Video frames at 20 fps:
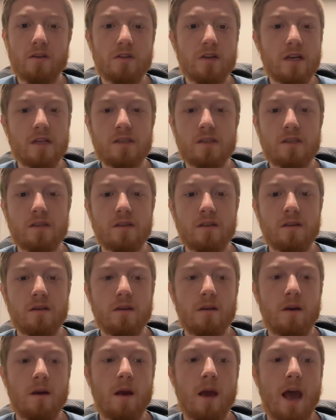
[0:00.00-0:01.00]
just
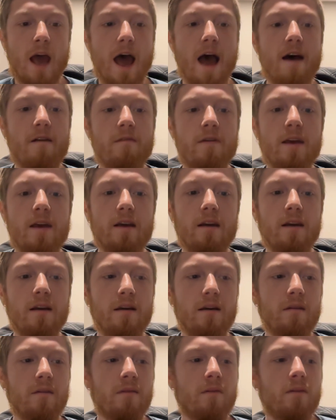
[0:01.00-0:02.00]

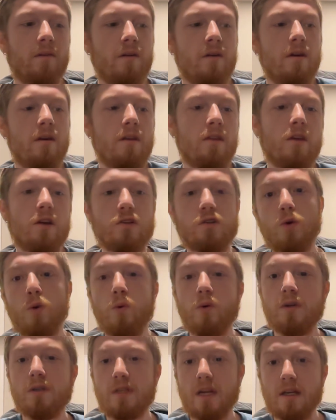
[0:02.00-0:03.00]
having the
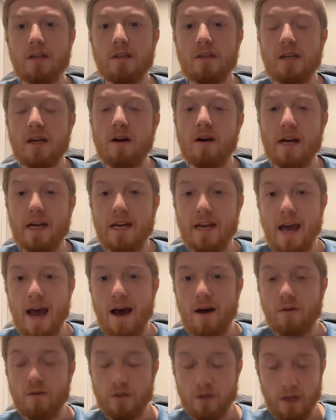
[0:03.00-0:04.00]
tools necessary
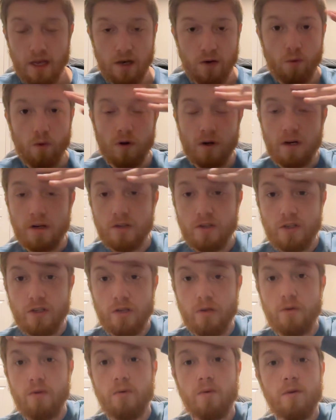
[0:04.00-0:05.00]
now in order
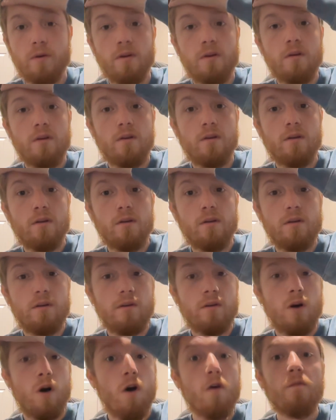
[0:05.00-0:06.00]
to
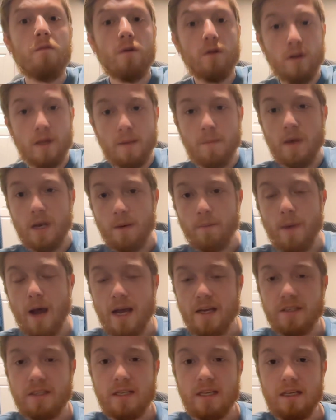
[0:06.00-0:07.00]
hopefully
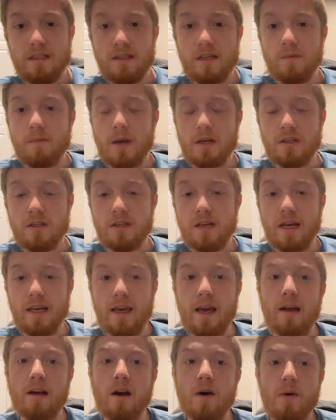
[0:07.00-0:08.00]
minimize these as much as I
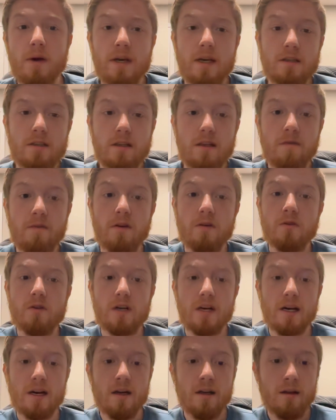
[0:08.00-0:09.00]
can going into the
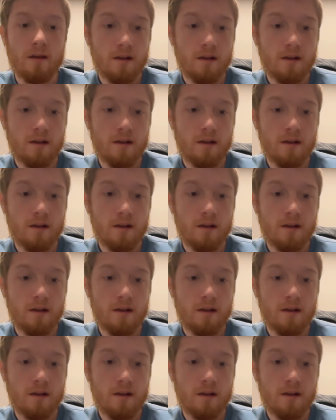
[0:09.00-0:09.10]
future.